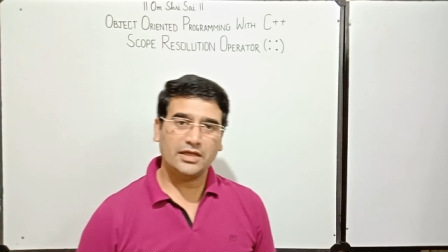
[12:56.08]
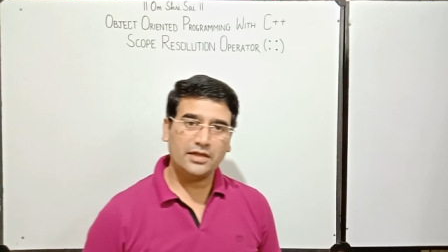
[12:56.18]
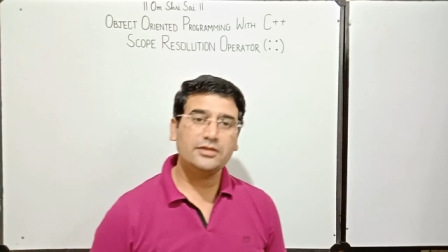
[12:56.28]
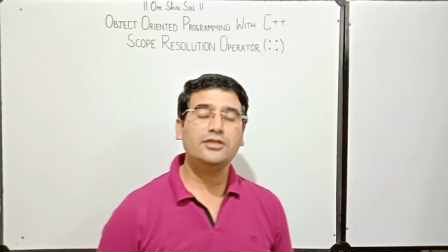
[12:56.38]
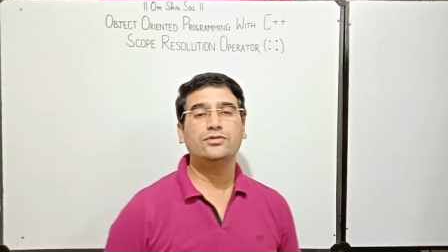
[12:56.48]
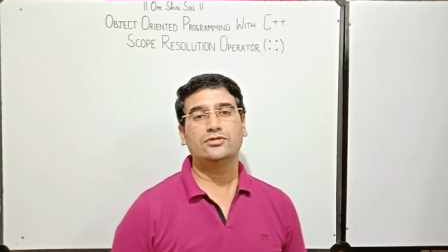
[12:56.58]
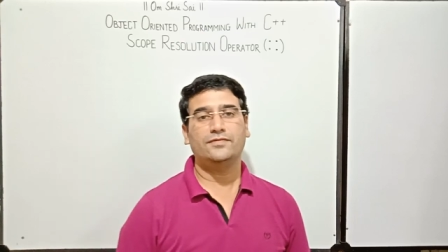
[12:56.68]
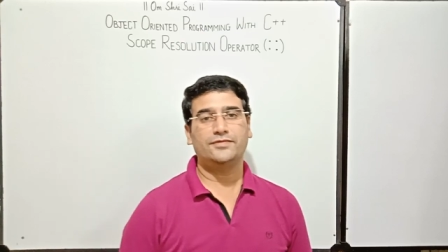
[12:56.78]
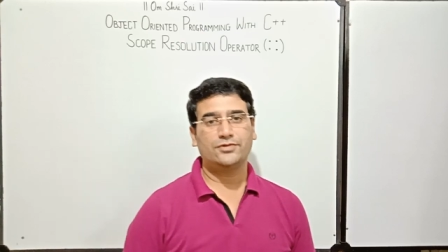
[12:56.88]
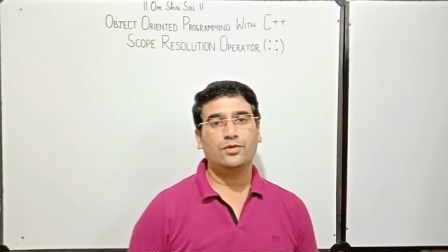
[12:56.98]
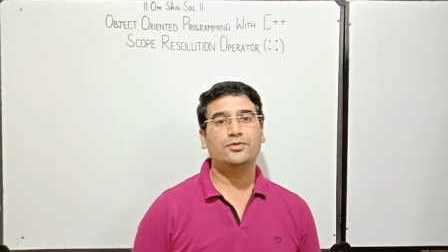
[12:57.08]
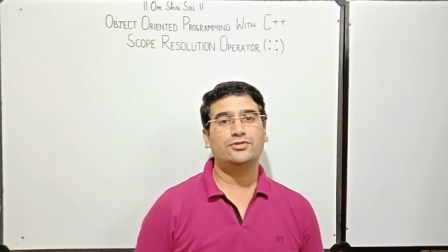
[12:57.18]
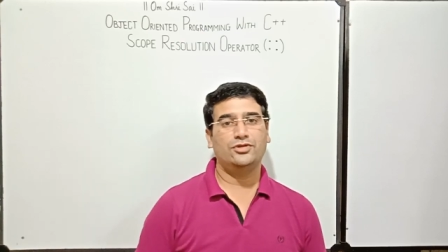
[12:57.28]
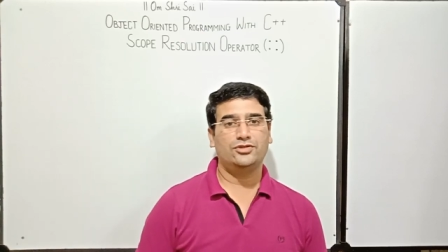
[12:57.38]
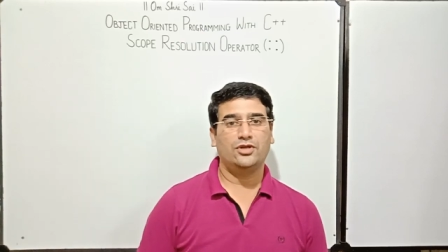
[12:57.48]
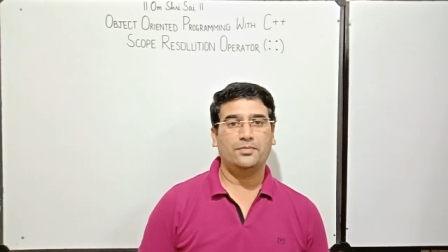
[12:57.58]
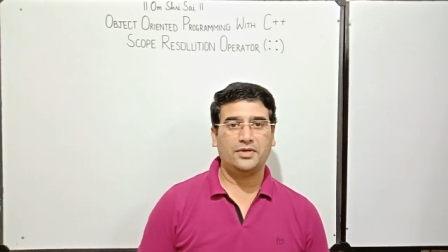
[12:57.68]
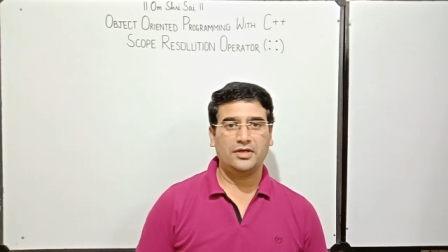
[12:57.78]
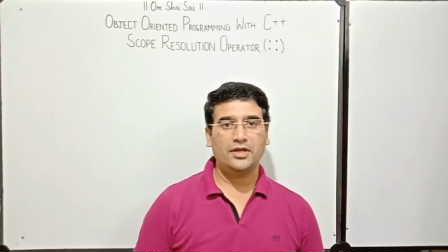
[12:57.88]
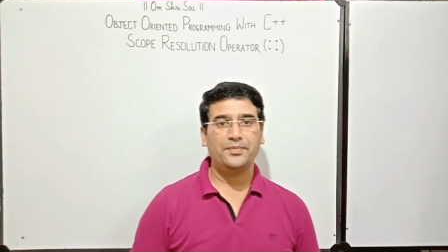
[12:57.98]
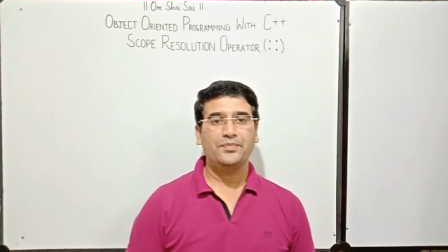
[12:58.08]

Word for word: another use of scope resolution operator.